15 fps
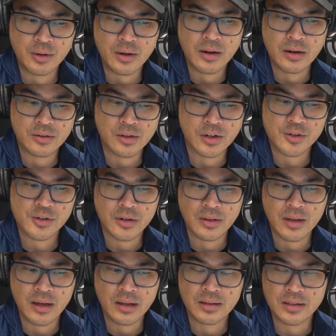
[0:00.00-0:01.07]
kind of touched on
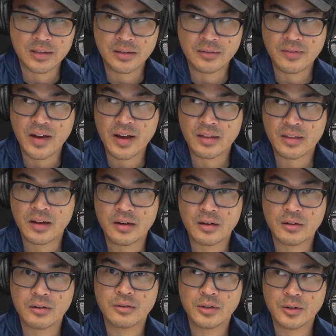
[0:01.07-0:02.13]
that, is the fact that
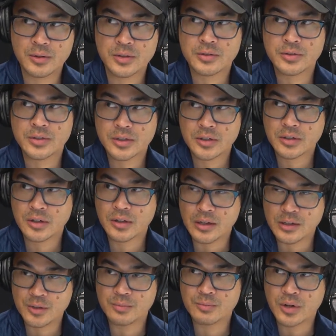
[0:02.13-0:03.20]
although it's a
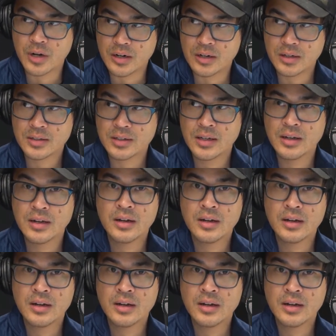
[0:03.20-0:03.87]
recirculation product,